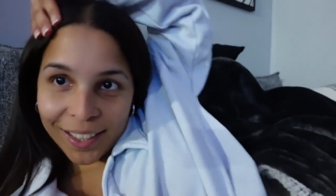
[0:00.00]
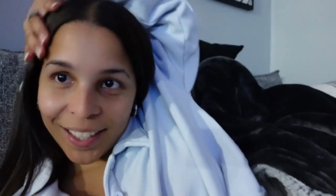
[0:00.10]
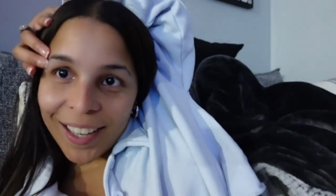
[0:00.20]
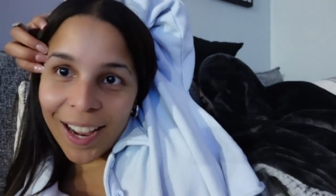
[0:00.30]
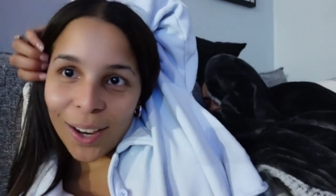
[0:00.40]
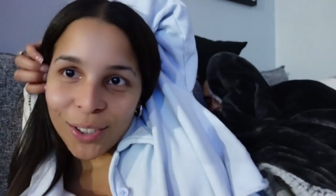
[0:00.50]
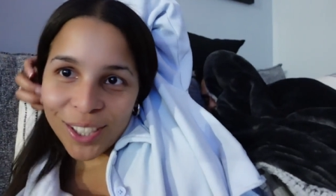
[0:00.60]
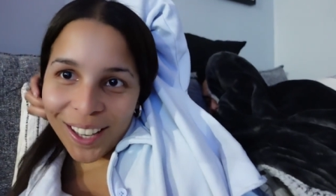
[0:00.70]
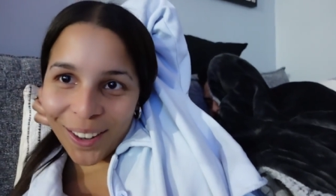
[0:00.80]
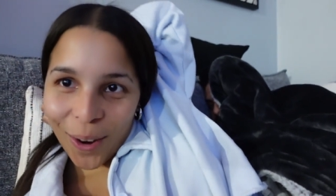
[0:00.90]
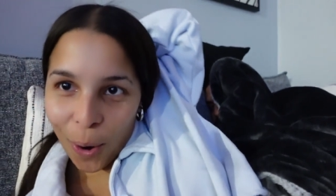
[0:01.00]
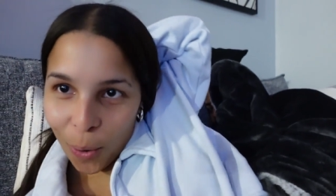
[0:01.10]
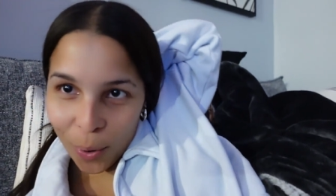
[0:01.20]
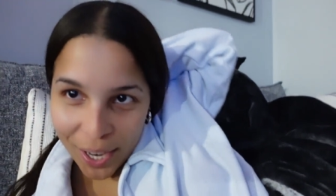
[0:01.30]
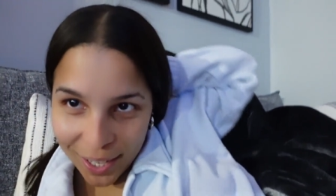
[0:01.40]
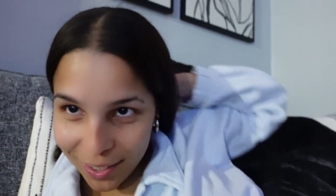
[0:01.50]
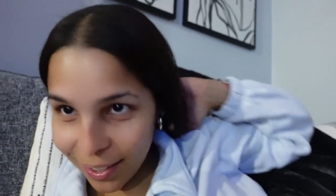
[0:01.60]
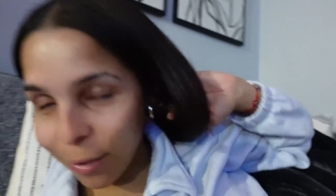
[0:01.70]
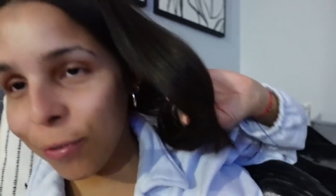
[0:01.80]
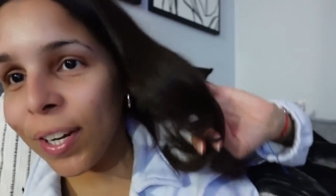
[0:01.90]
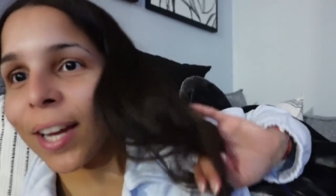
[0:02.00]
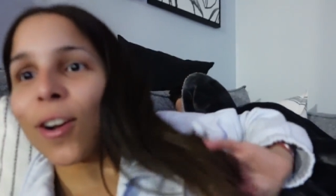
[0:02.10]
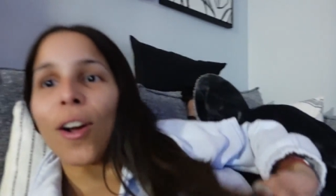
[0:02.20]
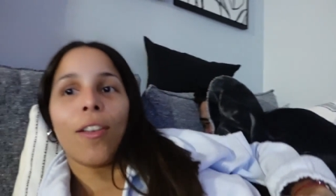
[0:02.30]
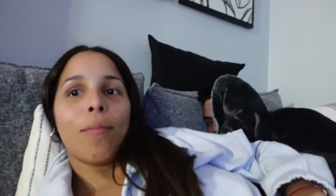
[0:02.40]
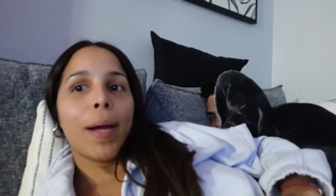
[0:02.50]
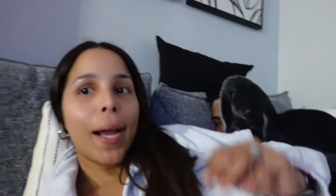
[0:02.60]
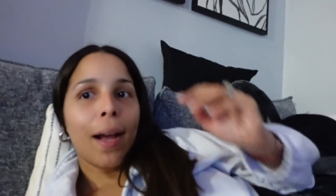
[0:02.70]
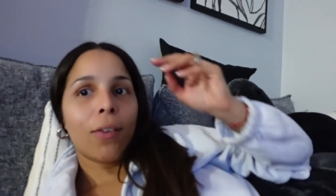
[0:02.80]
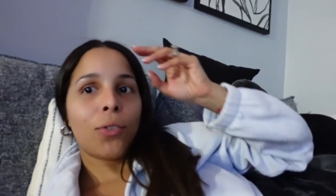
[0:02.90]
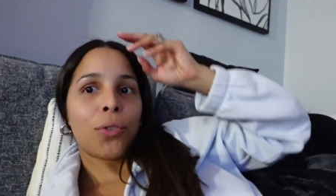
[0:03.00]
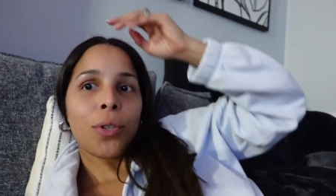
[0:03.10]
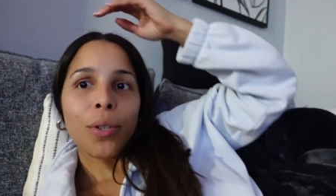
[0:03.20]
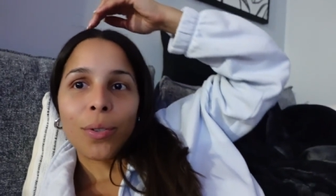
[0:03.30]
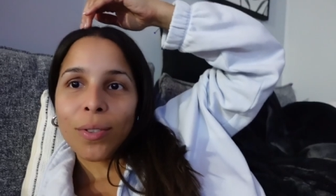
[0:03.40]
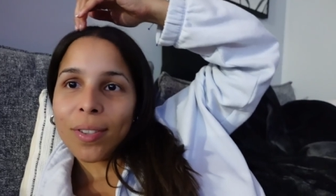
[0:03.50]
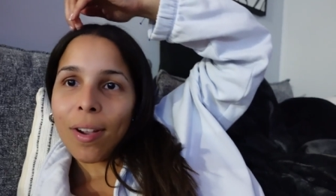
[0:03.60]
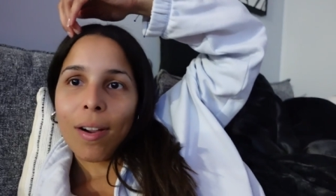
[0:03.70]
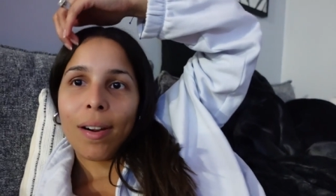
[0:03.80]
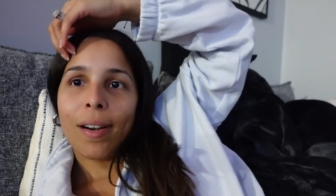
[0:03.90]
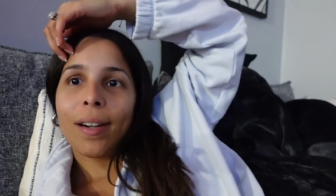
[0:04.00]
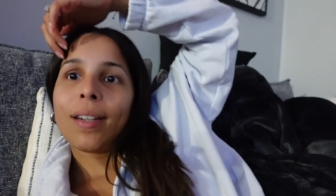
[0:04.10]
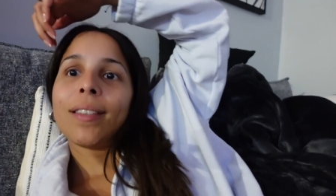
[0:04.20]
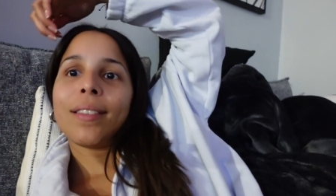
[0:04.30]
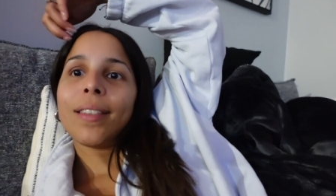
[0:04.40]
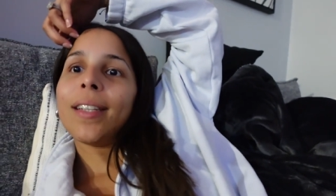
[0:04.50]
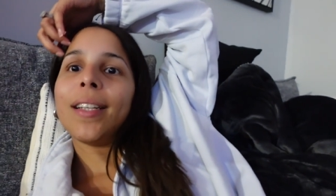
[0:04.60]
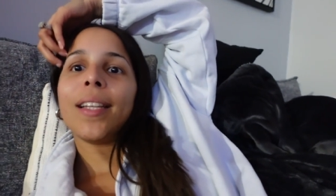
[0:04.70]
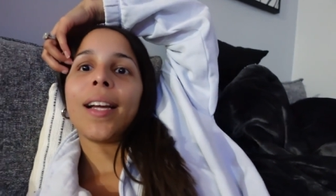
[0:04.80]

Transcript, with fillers: in the couch like always. I feel like all of my outros are in the